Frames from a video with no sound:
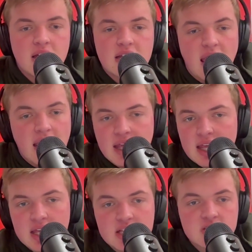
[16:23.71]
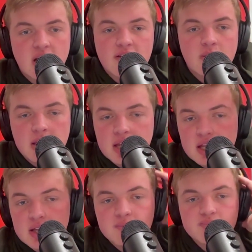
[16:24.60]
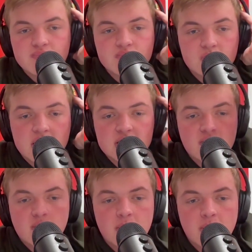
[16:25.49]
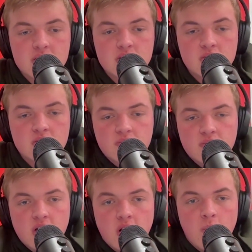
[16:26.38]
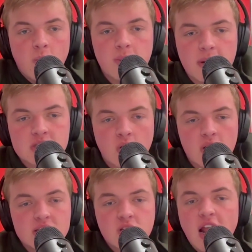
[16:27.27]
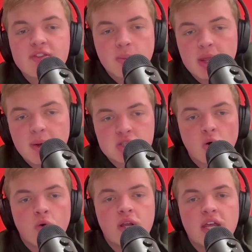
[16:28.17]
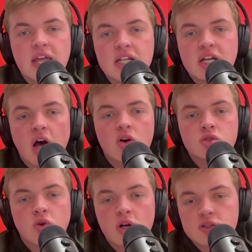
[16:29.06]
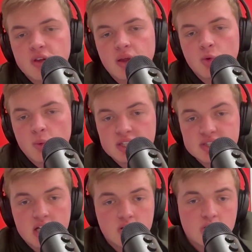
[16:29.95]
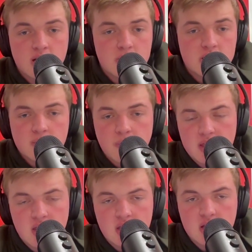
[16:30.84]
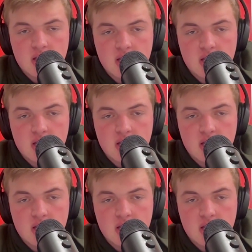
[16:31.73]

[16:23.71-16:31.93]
Like he's gonna have to be he's gonna have to be the best, one of the best he's gonna have to be the best goalie in college lacrosse for them to win this national championship, I think.